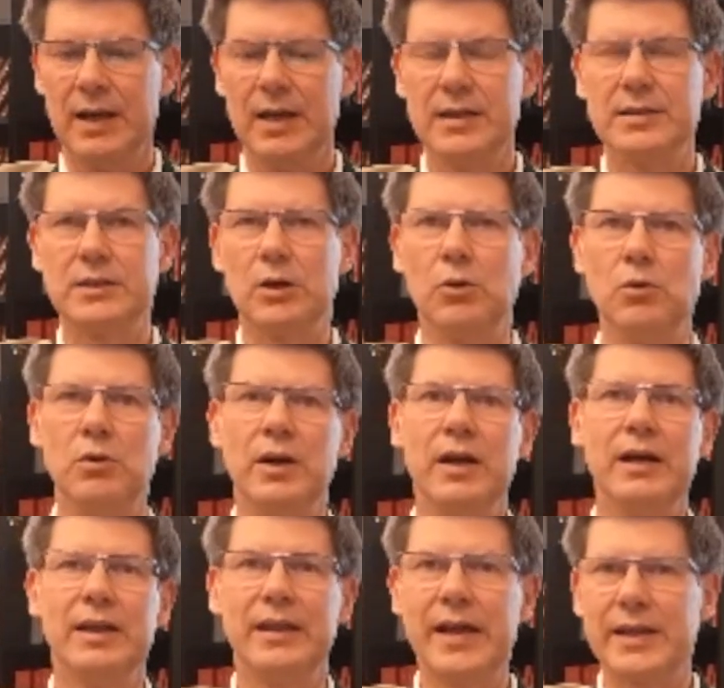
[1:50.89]
So
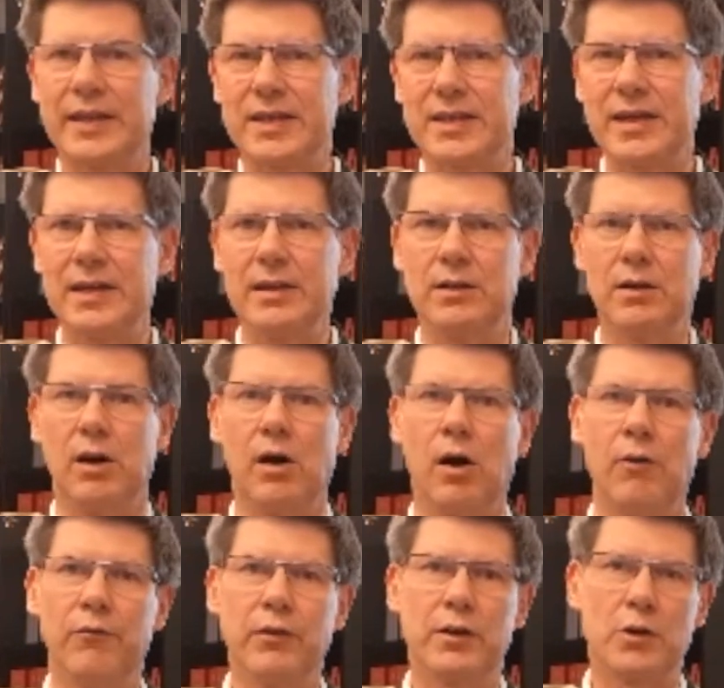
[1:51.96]
let's think
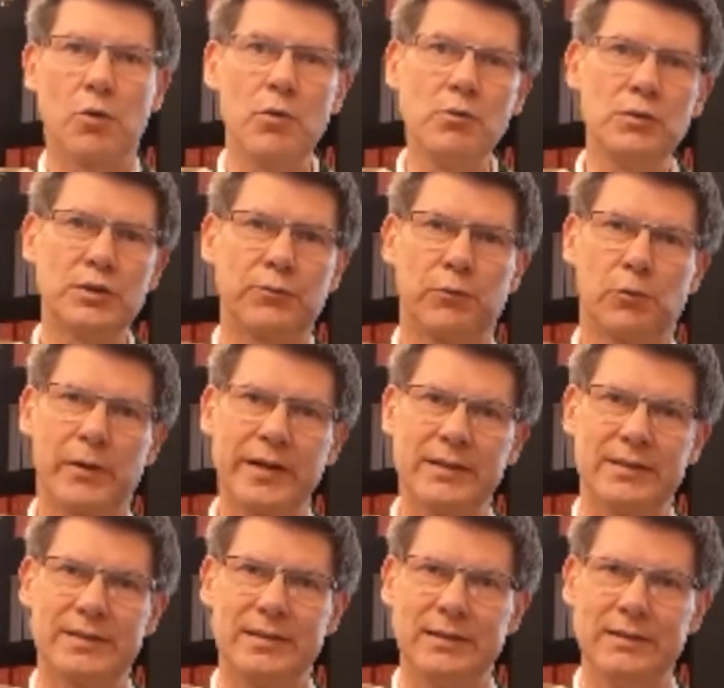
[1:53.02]
of a cruise, for
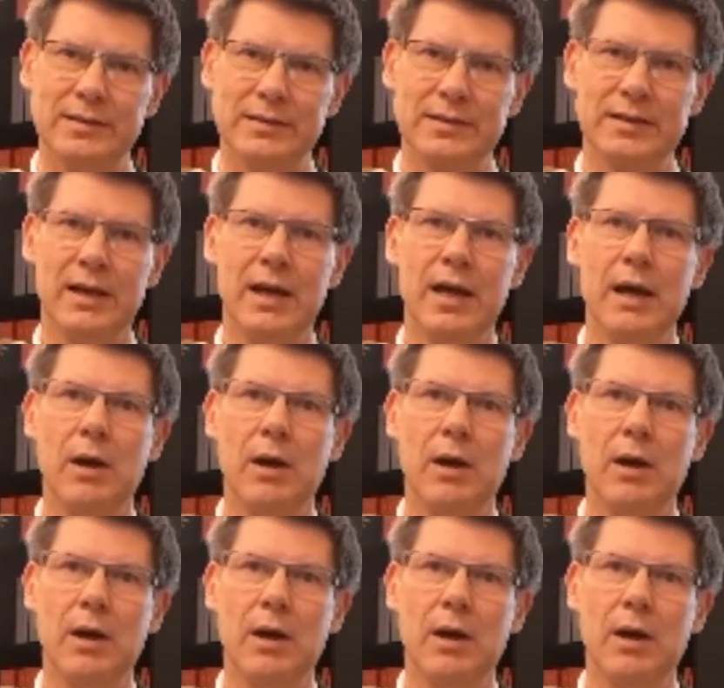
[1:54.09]
instance,